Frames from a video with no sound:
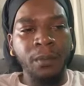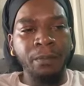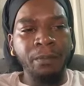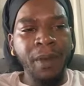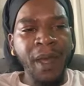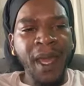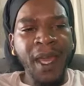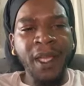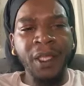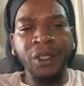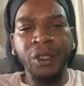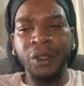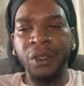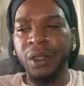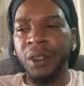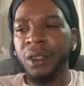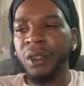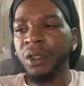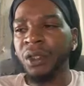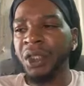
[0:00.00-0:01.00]
badger
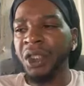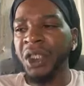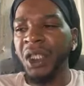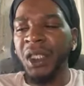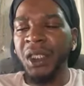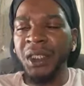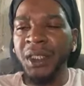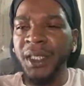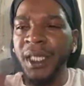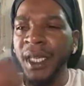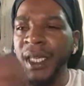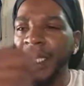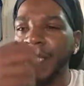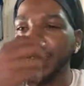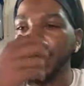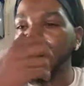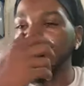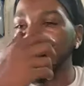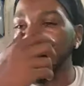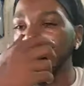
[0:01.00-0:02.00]
us or chastise
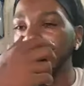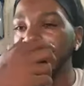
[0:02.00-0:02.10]
us